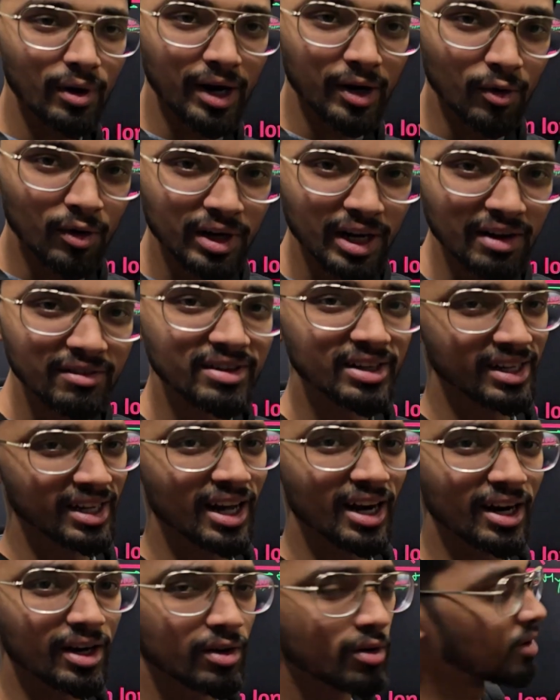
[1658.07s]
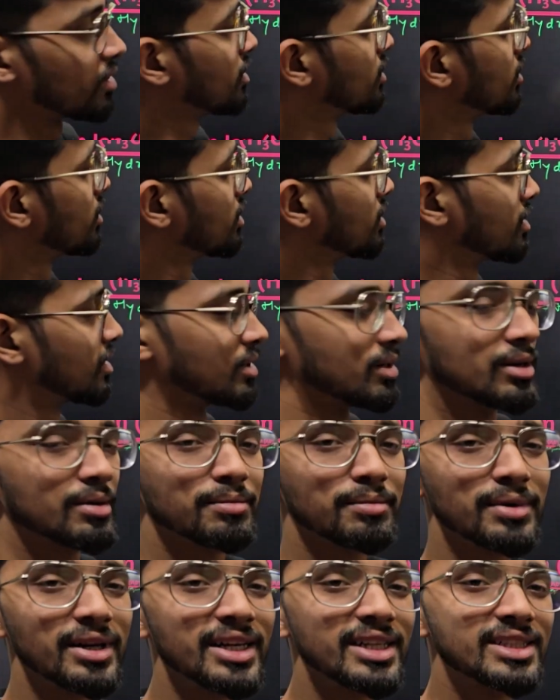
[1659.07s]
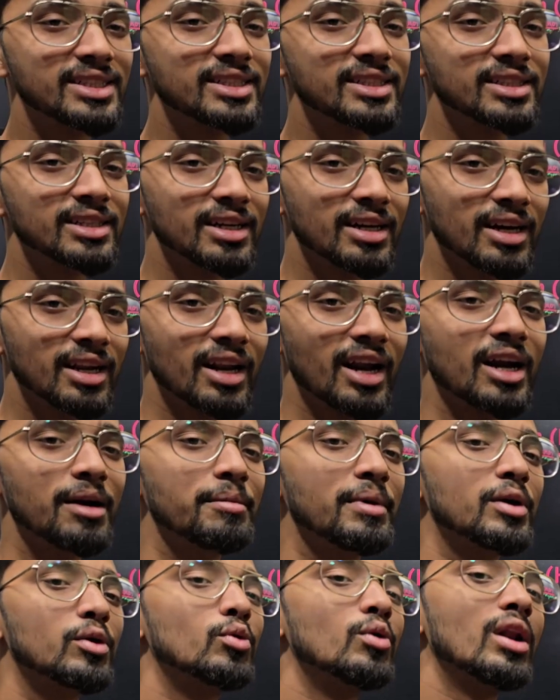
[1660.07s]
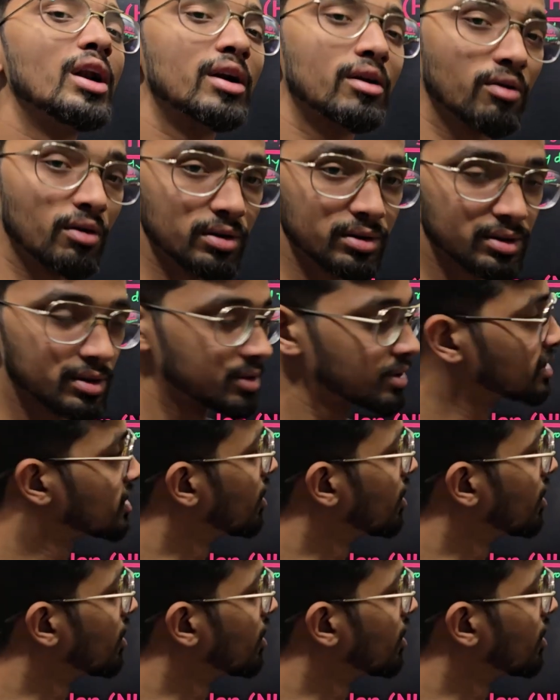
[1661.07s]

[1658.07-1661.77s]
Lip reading: I don't have any electron. Please lend me 2 electrons.